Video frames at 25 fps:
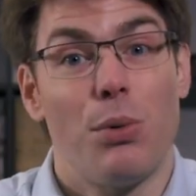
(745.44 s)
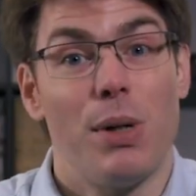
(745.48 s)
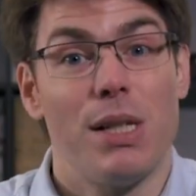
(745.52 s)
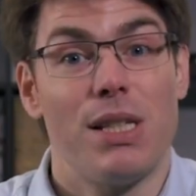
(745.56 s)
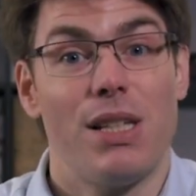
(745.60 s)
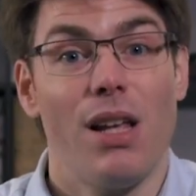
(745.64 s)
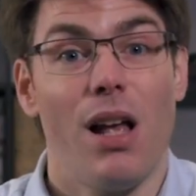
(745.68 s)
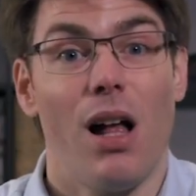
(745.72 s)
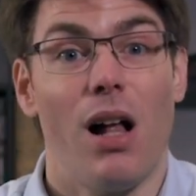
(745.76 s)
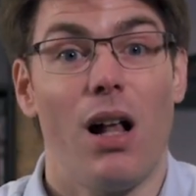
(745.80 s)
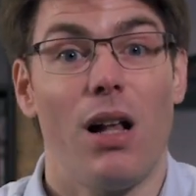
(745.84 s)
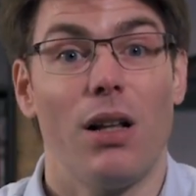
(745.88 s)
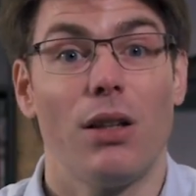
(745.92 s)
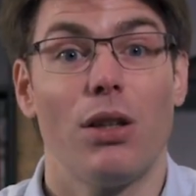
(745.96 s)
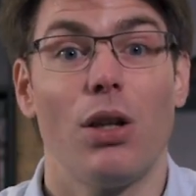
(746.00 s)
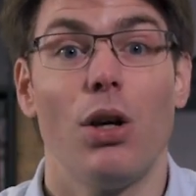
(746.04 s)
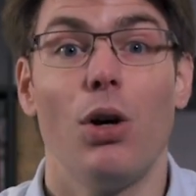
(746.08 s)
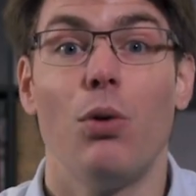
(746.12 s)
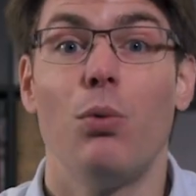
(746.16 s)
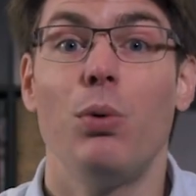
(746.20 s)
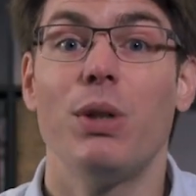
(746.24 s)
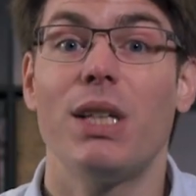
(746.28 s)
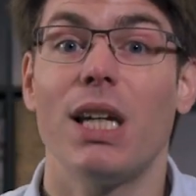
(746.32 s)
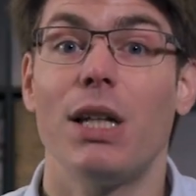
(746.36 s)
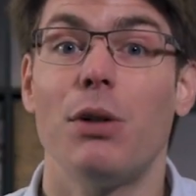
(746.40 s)
a result,
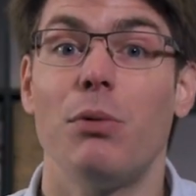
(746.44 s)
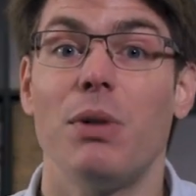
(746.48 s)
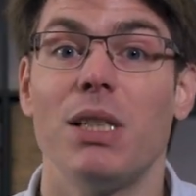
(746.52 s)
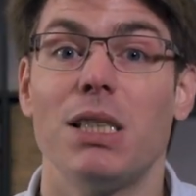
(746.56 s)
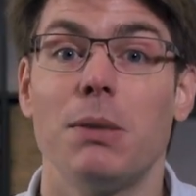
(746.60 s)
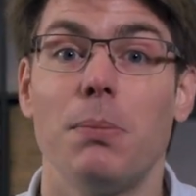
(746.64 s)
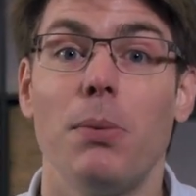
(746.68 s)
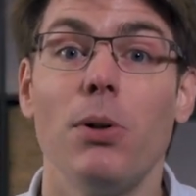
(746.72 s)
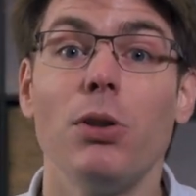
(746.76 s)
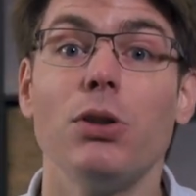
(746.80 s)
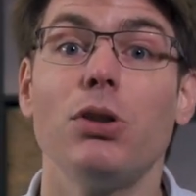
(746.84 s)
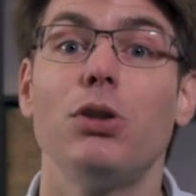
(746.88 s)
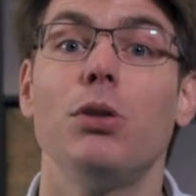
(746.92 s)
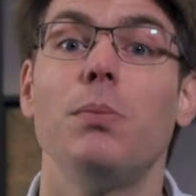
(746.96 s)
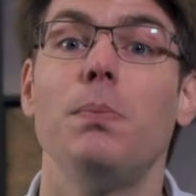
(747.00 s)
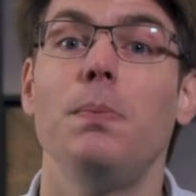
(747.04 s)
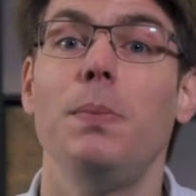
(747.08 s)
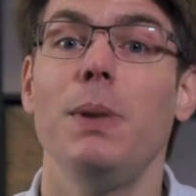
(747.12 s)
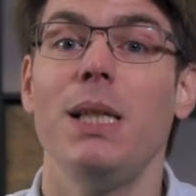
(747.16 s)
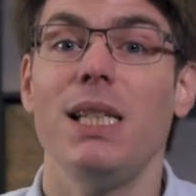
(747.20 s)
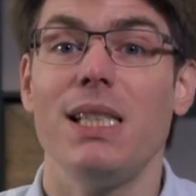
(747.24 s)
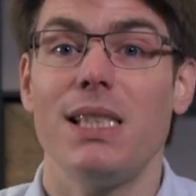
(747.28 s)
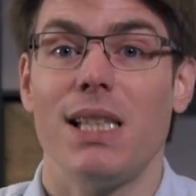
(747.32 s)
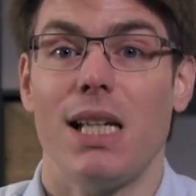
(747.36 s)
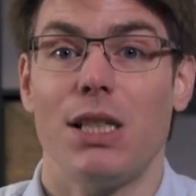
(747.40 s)
we can respond to
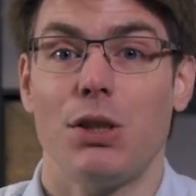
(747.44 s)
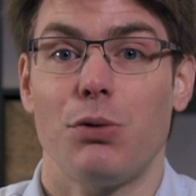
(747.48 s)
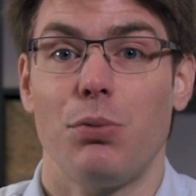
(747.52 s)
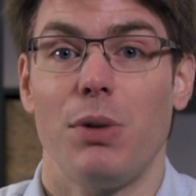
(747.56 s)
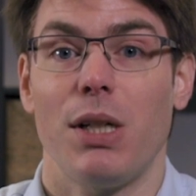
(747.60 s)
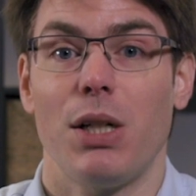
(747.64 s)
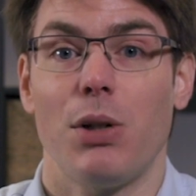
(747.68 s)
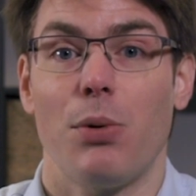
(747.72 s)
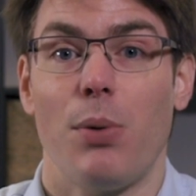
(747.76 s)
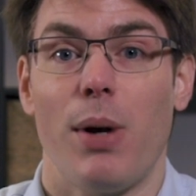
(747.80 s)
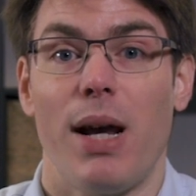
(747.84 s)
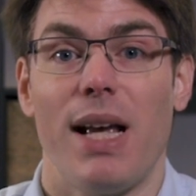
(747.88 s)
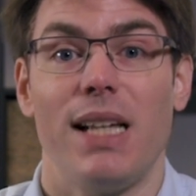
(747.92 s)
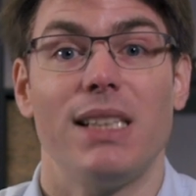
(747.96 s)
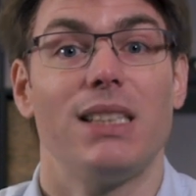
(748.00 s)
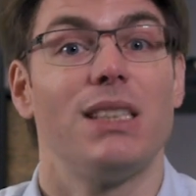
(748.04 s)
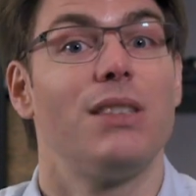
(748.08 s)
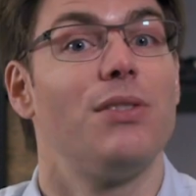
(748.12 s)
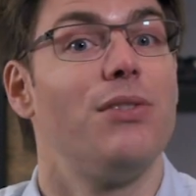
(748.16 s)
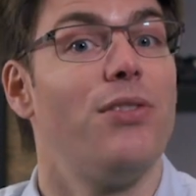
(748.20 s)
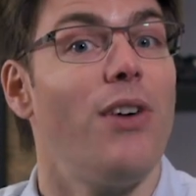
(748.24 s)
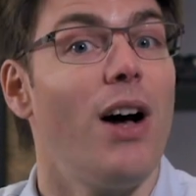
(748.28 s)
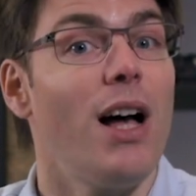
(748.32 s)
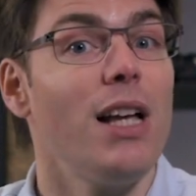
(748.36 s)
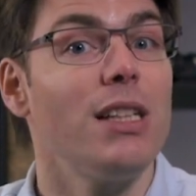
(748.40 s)
business
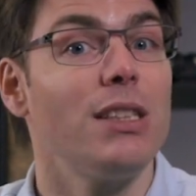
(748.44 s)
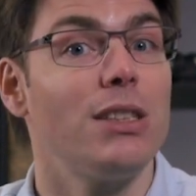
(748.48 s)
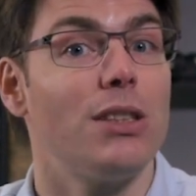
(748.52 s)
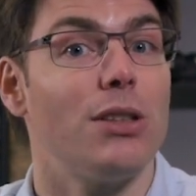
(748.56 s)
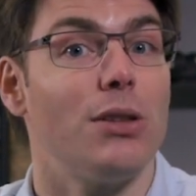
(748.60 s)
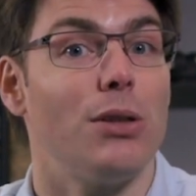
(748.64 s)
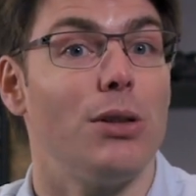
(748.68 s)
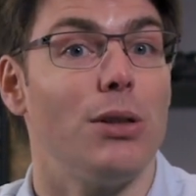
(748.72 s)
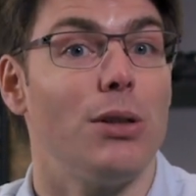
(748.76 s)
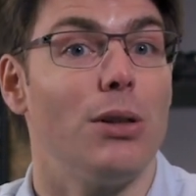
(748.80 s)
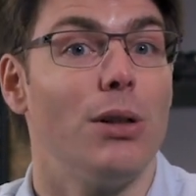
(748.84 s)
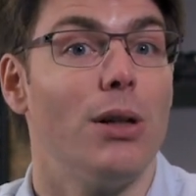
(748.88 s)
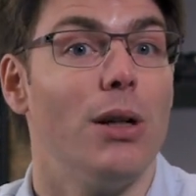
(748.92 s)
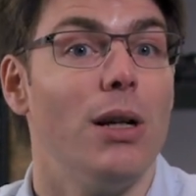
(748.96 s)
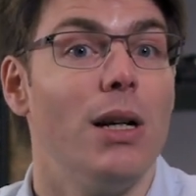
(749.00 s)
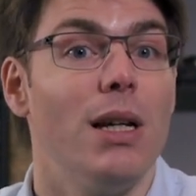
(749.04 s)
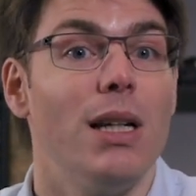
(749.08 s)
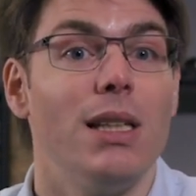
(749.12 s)
requests faster